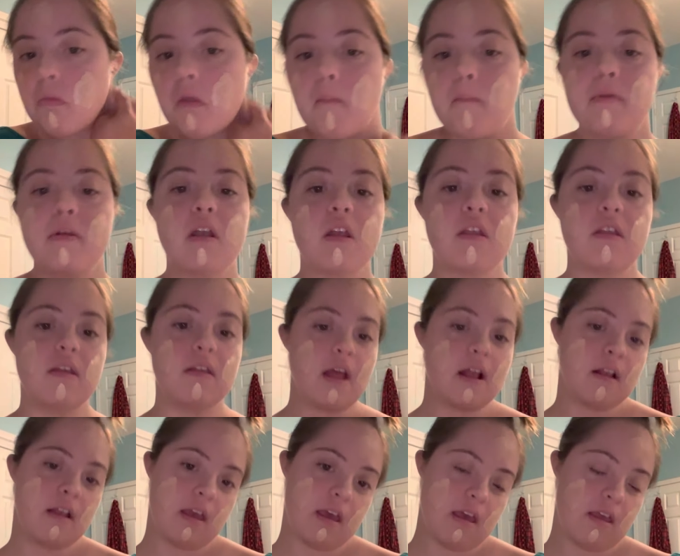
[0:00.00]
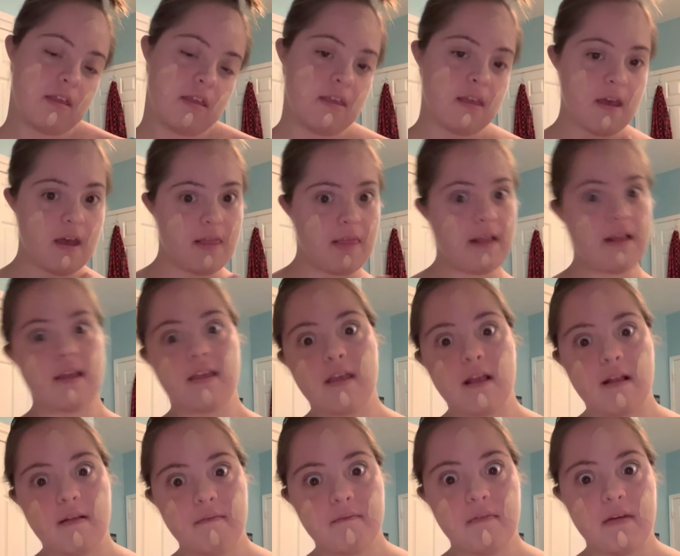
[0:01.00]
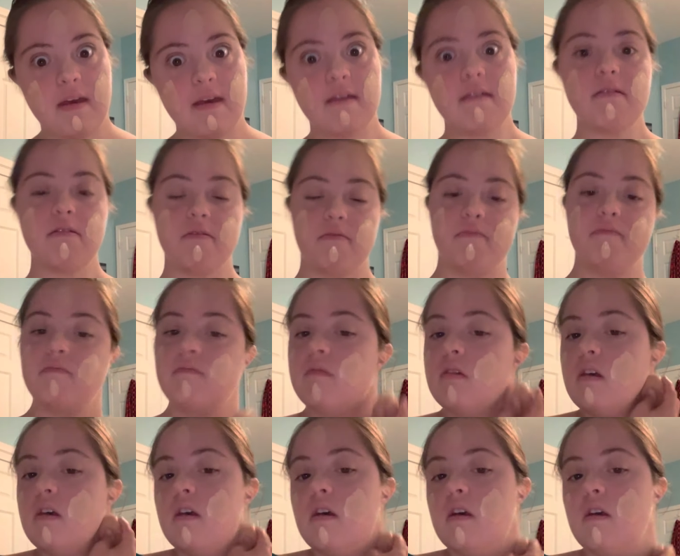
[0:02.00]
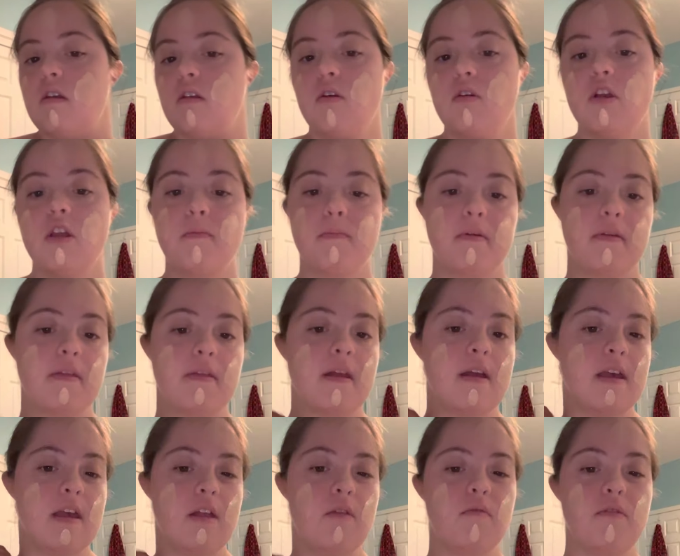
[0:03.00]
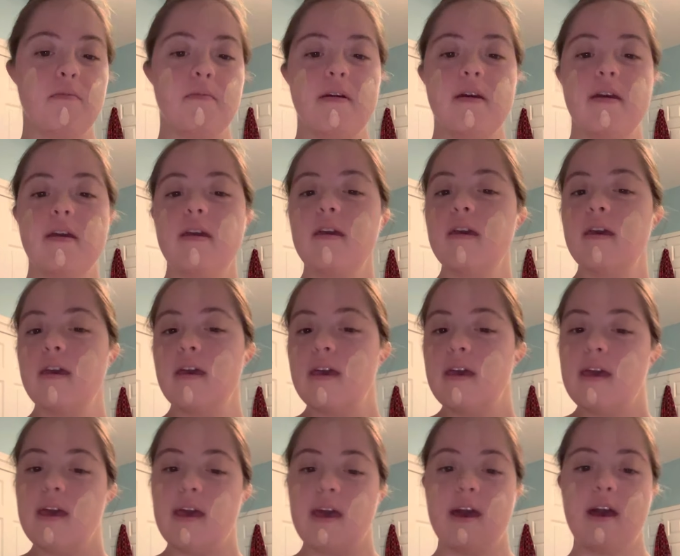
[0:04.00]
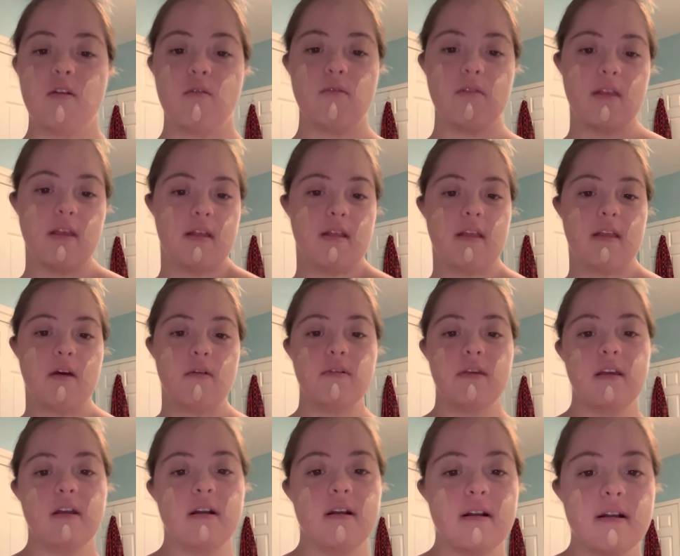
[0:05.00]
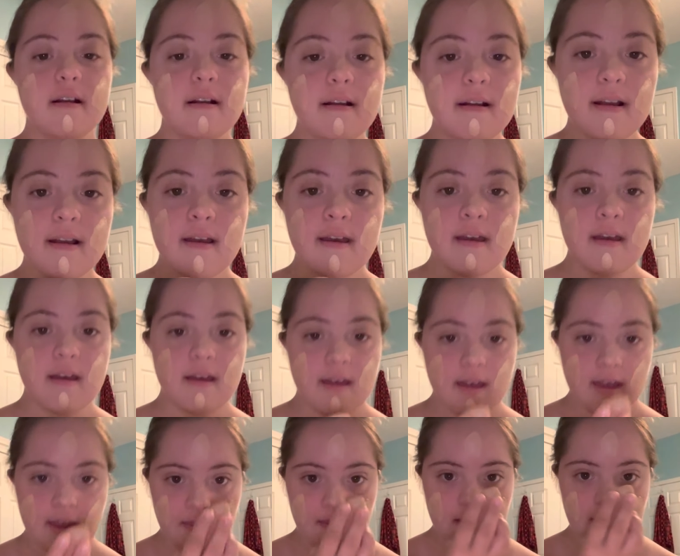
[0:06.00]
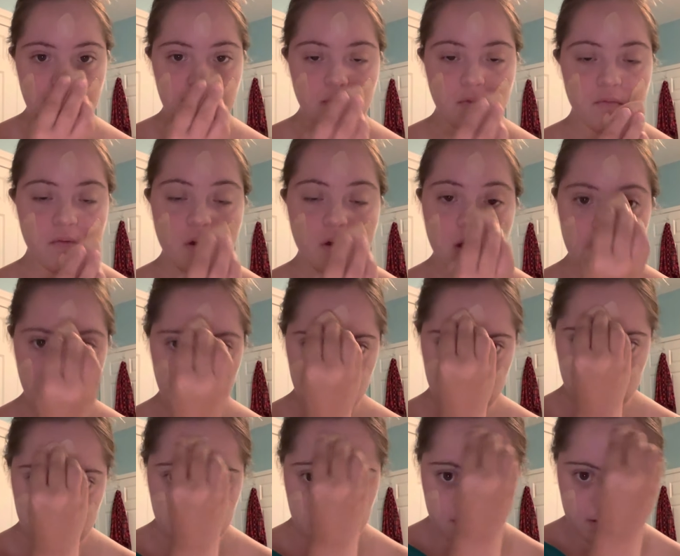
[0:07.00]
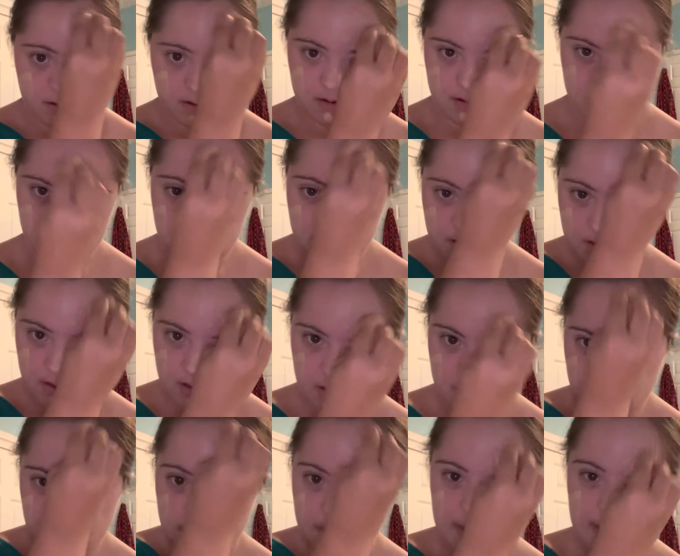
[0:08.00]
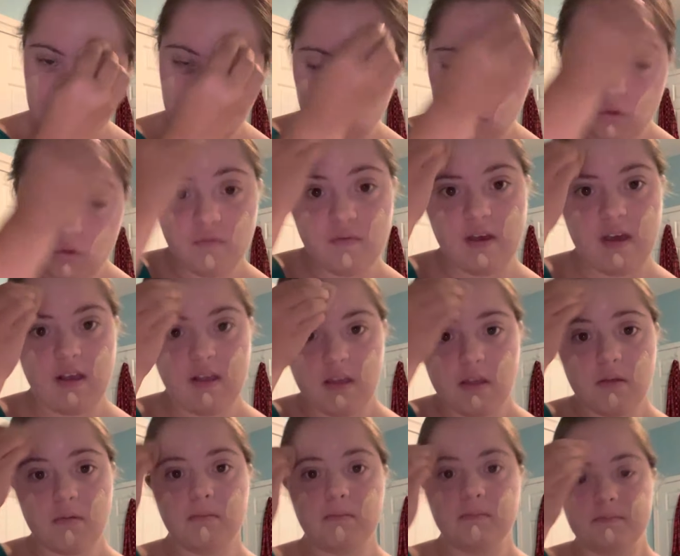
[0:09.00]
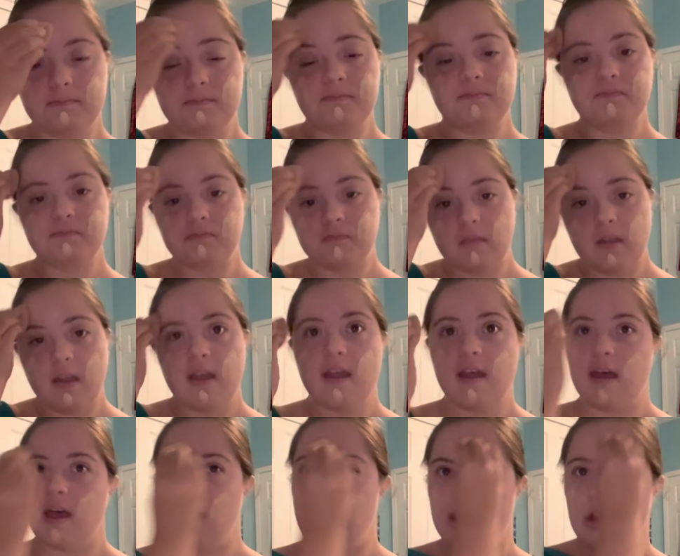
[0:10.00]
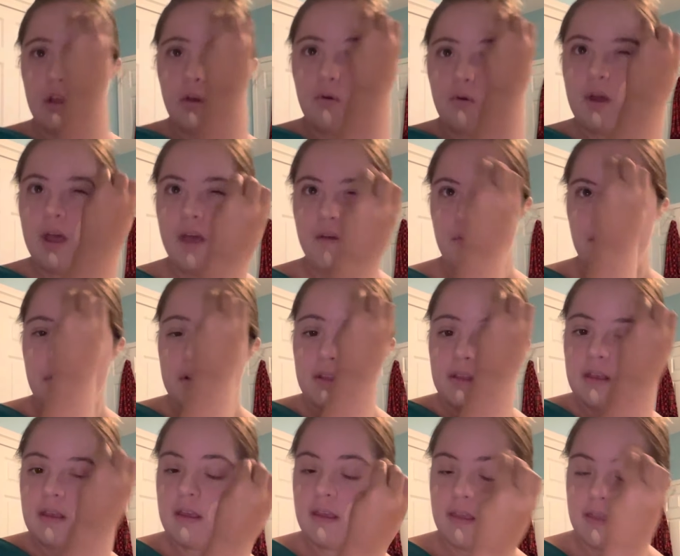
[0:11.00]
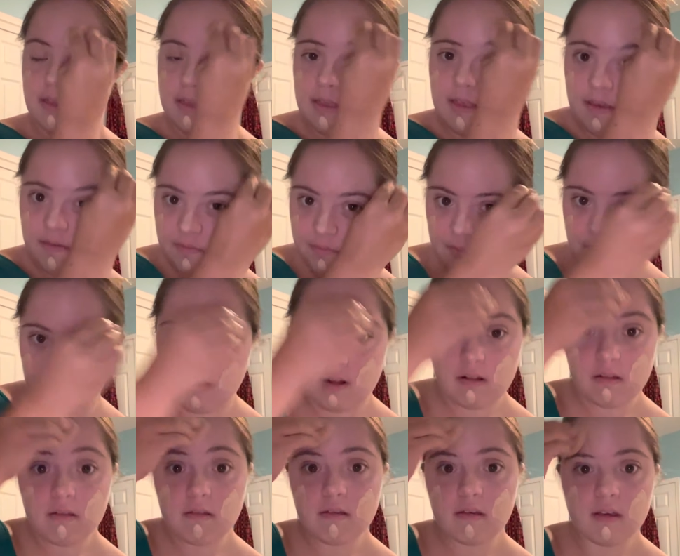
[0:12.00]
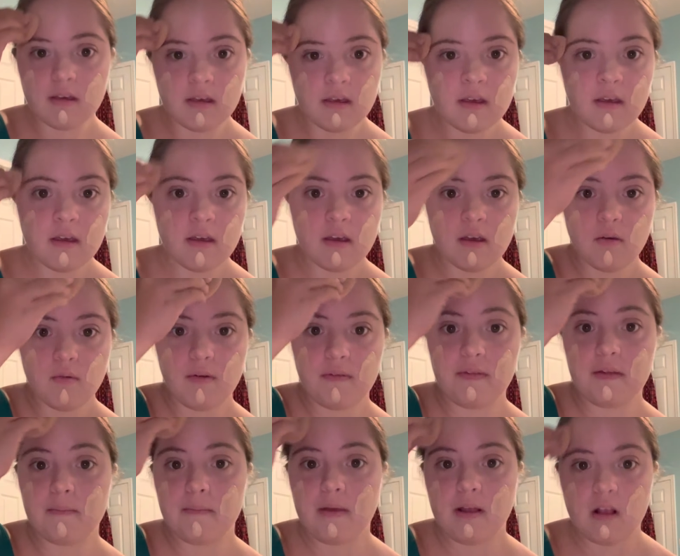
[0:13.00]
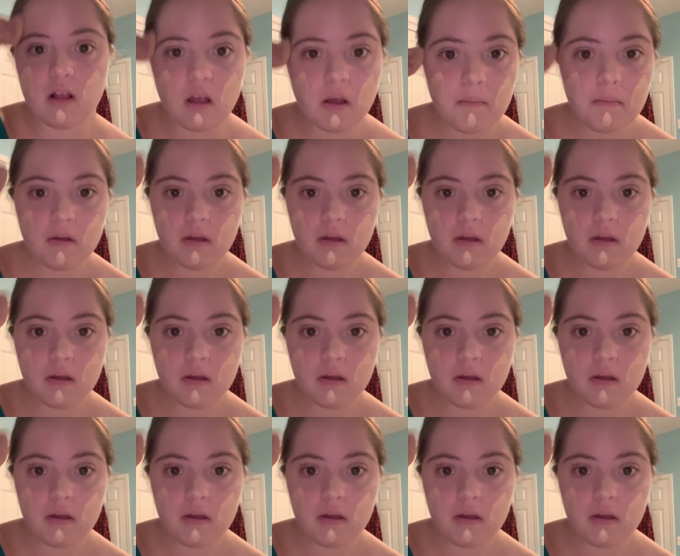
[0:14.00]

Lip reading: because the neck is like a second face. So I just blend that in with my actual skin down here, and then I move on to the actual face. I know everyone is different with their makeup,